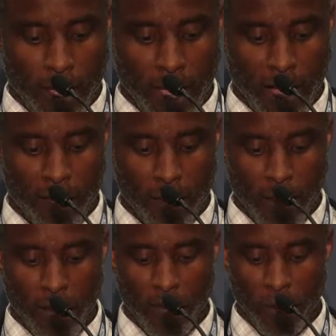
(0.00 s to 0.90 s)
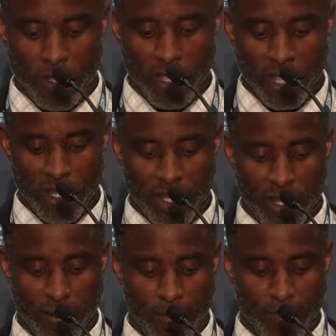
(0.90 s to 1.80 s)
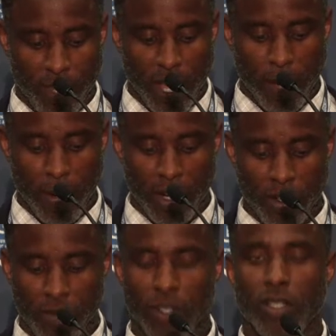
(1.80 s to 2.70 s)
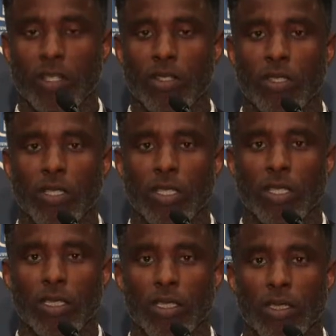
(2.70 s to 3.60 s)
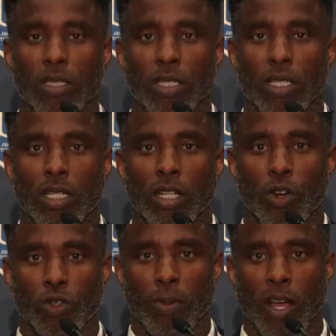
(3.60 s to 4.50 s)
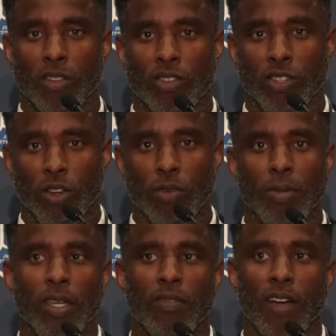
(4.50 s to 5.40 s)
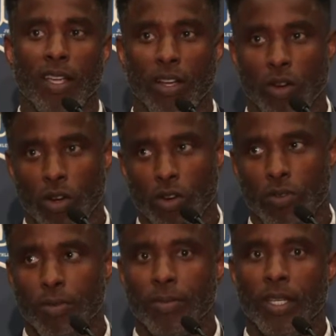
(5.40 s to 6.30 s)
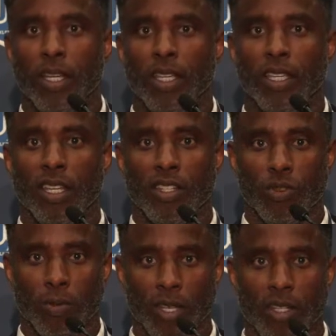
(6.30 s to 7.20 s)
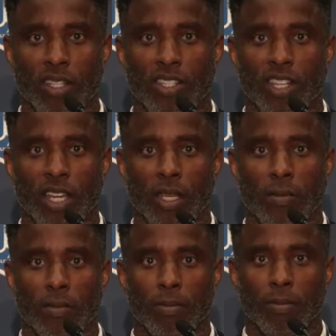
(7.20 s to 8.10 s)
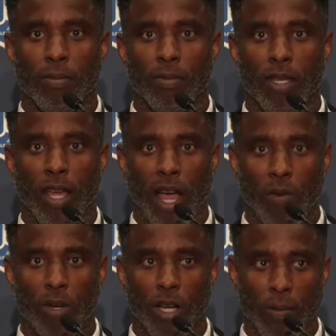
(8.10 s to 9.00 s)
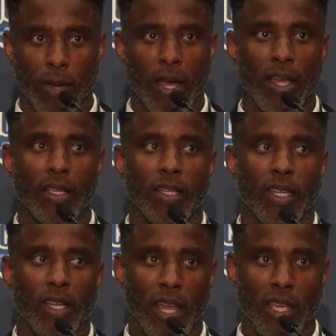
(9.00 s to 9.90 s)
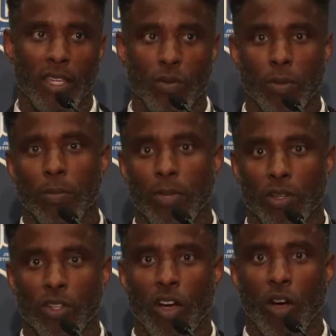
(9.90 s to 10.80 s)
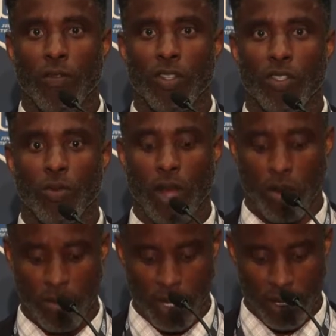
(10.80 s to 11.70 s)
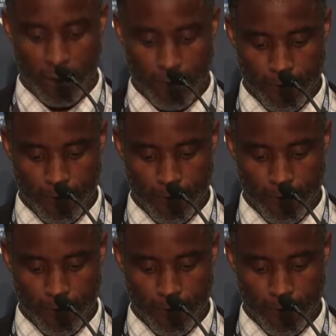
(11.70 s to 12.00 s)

After my first season at Bakersfield, Coach Bowser told me if I go home, get in tremendous shape, I will come back and he will build the offense around me.